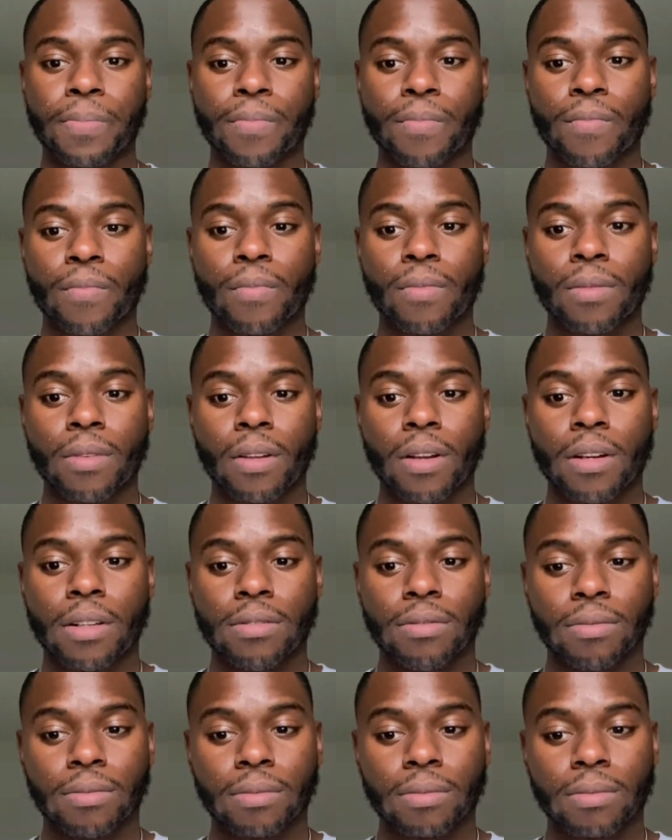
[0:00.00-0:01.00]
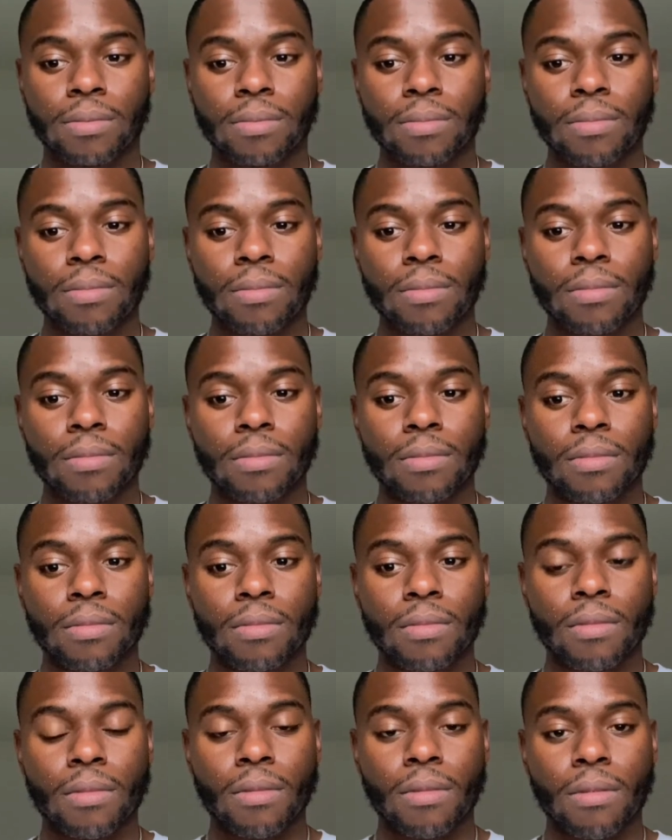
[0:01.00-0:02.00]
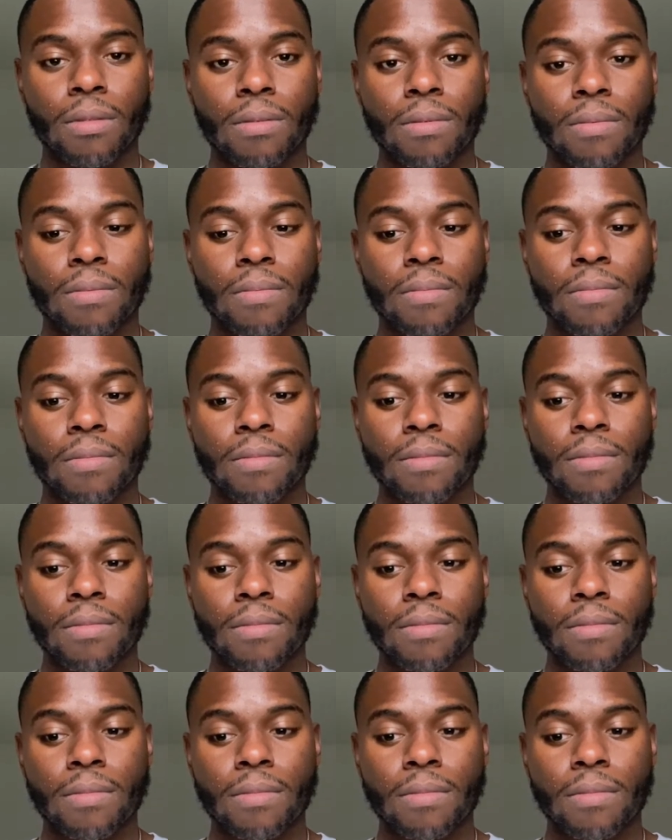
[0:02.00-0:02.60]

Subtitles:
No one is speaking in this clip.